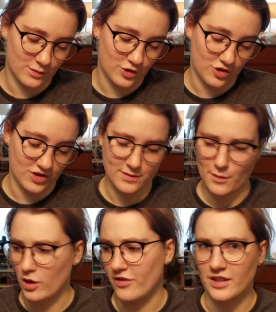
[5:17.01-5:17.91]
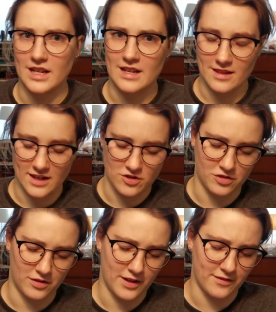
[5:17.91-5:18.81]
which are smaller than anything
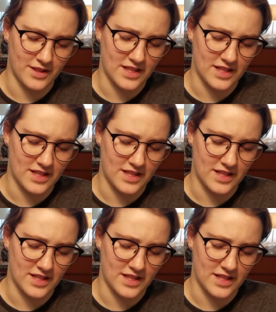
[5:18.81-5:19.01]
Angel of Love